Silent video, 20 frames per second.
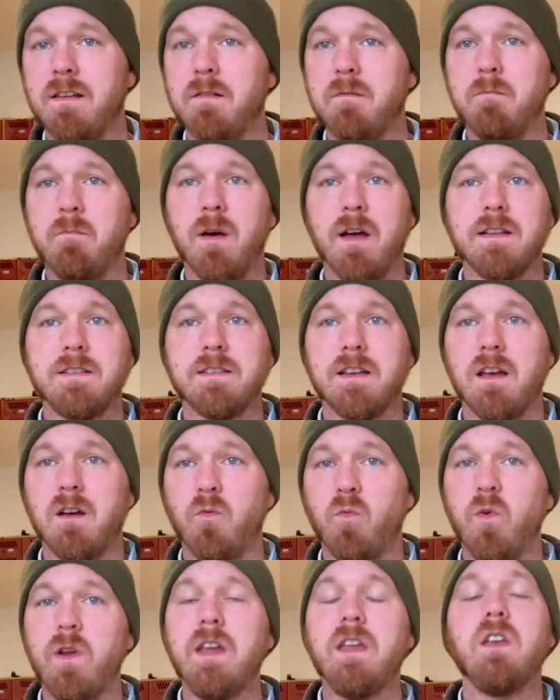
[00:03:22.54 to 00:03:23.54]
but
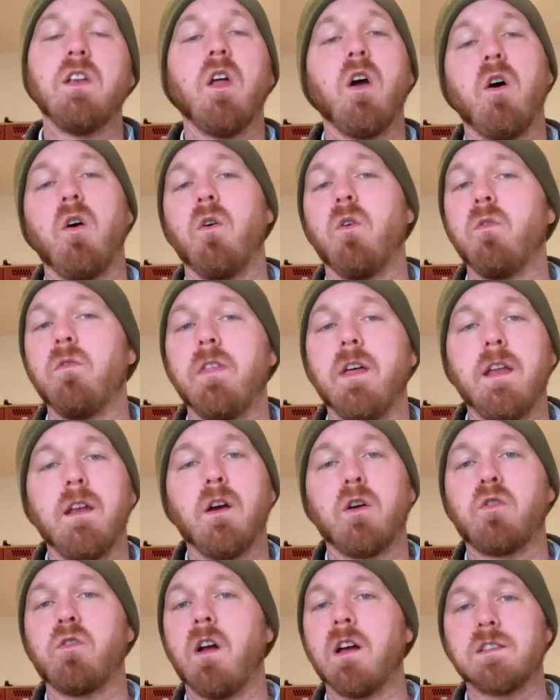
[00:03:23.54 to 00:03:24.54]
we know that
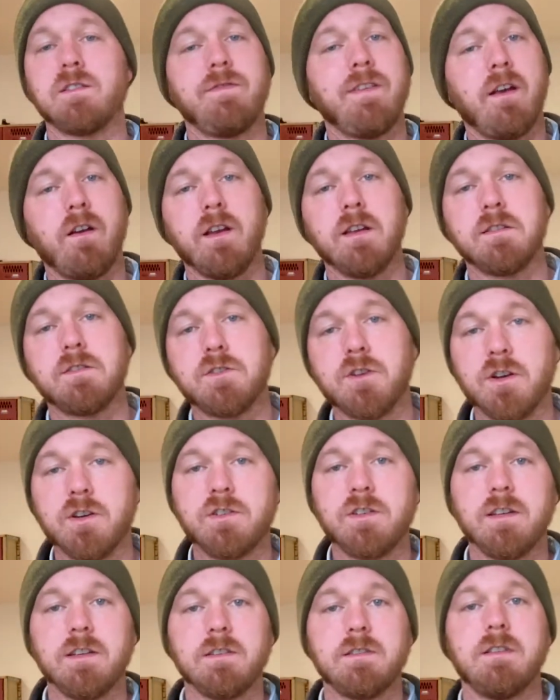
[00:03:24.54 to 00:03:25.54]
across various
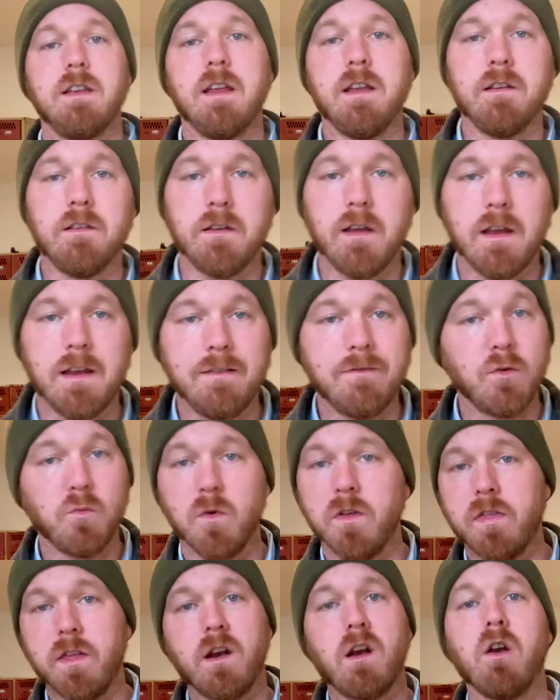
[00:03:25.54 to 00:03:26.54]
churches and even
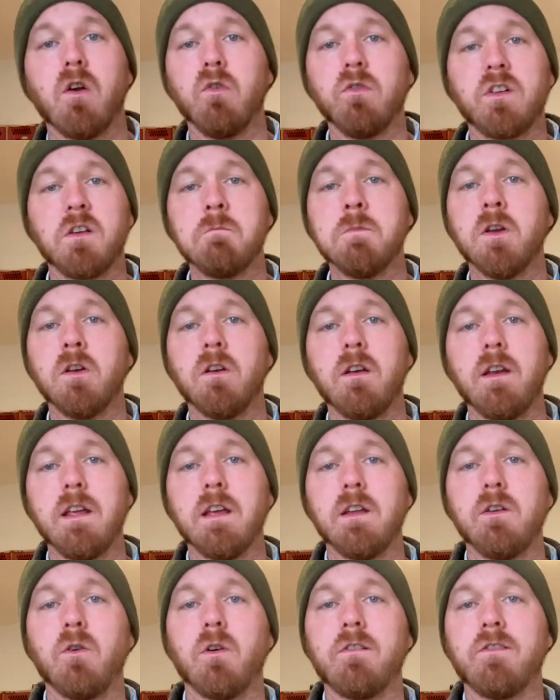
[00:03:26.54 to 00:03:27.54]
within our own community
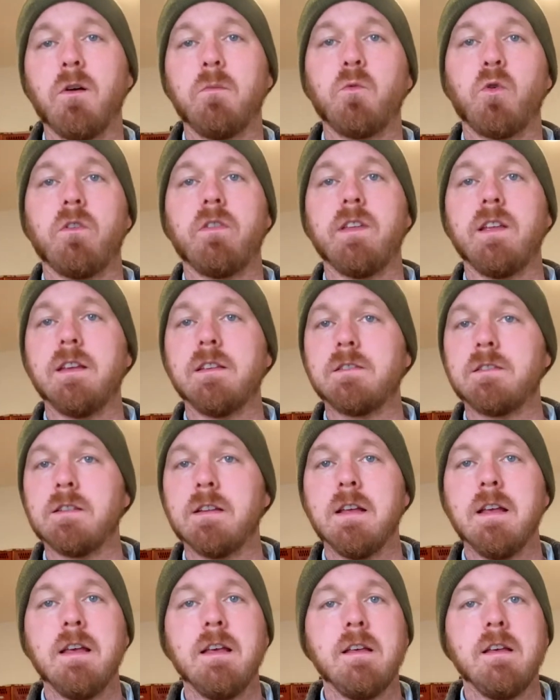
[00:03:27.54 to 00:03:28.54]
at Door of Hope Northeast,
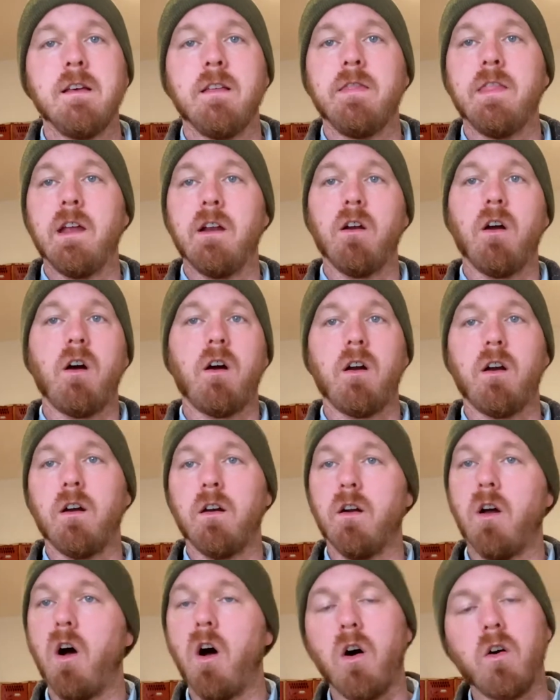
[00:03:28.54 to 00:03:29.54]
there
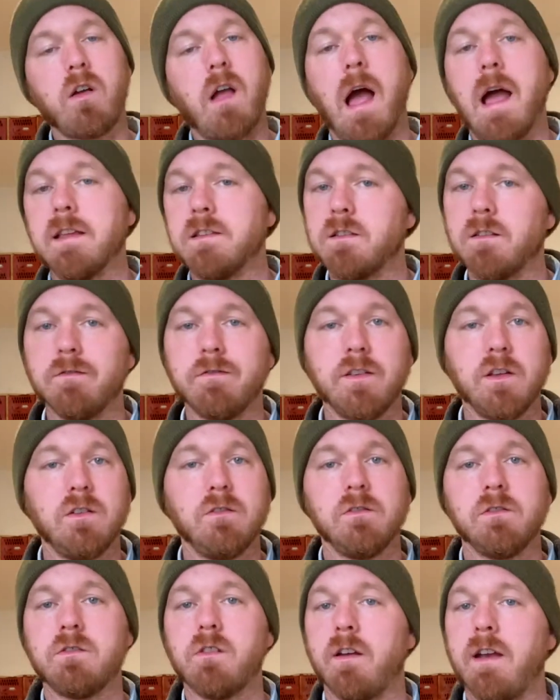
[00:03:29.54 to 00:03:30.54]
are all kinds of
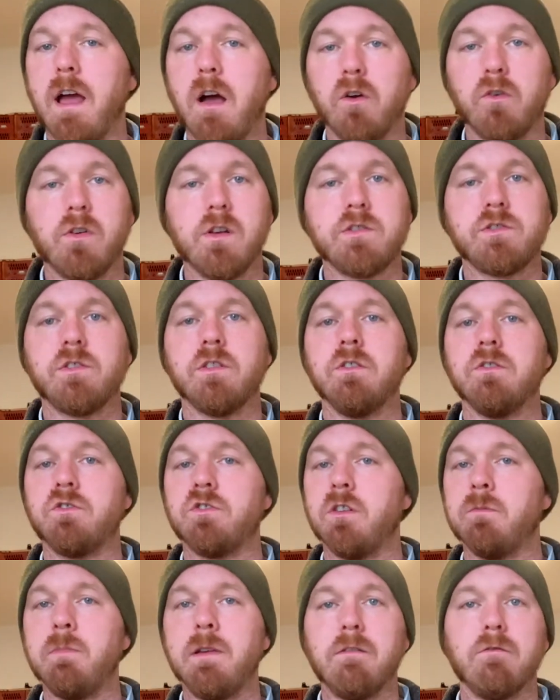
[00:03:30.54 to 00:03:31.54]
views on how Christians
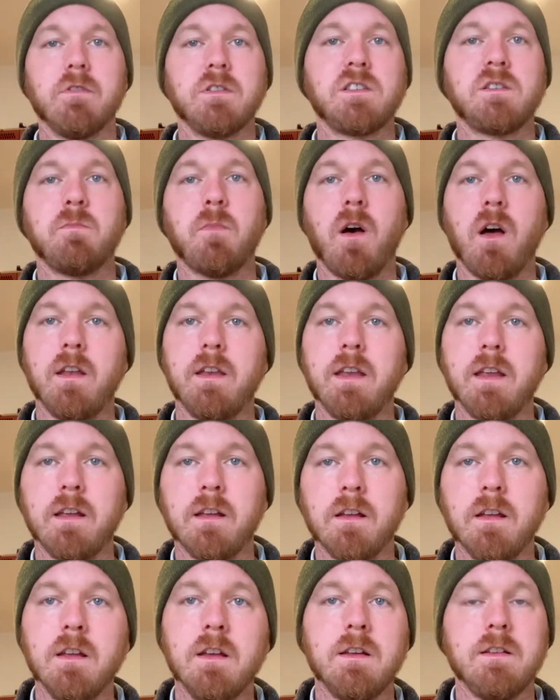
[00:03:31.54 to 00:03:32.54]
should be
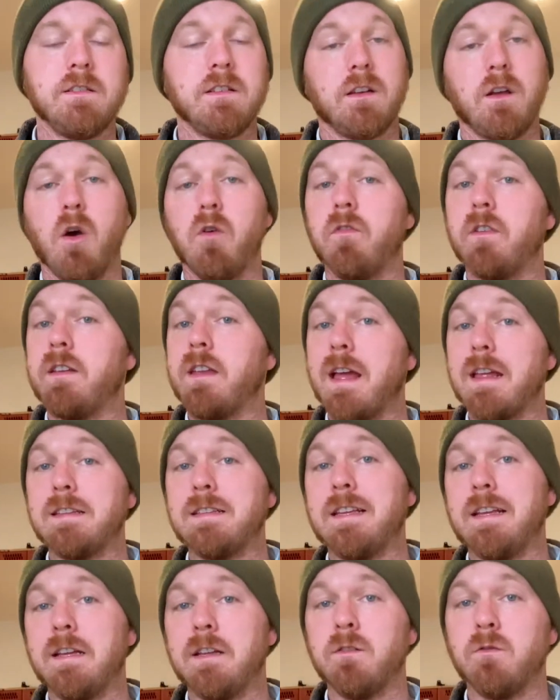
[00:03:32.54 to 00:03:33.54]
responding to
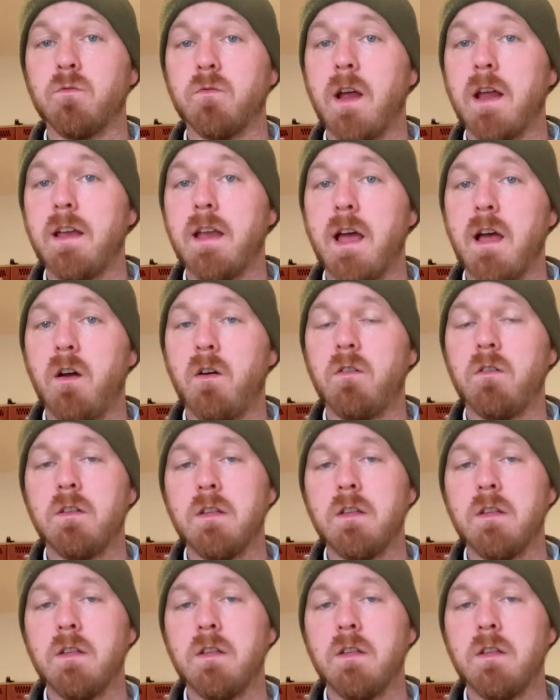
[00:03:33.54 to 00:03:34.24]
COVID-19 right now.